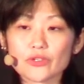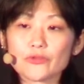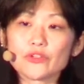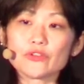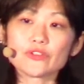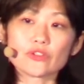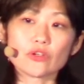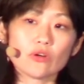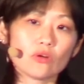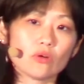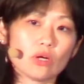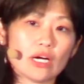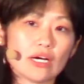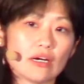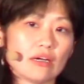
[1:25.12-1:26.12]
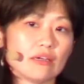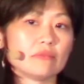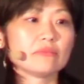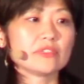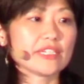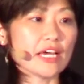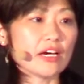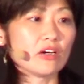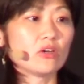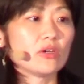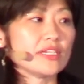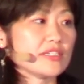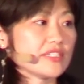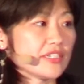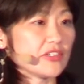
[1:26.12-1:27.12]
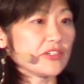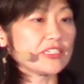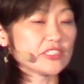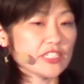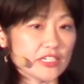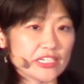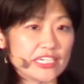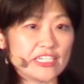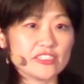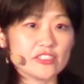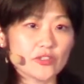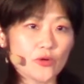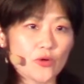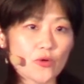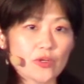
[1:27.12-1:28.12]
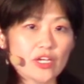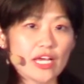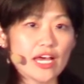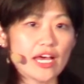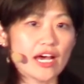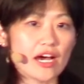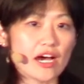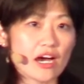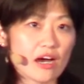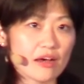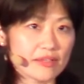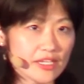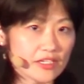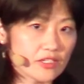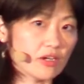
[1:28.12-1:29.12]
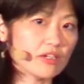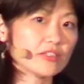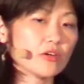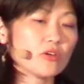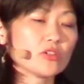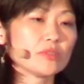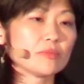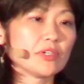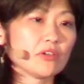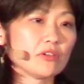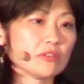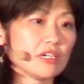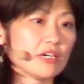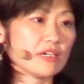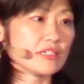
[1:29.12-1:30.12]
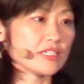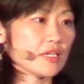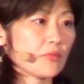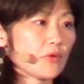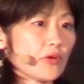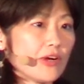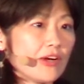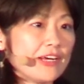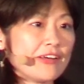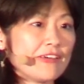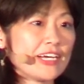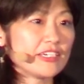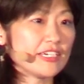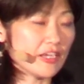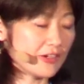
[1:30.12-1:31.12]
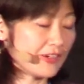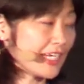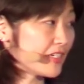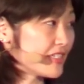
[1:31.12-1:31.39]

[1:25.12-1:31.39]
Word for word: So if you saw uh, Kel and Sergei's talk, uh, they talked about uh, several area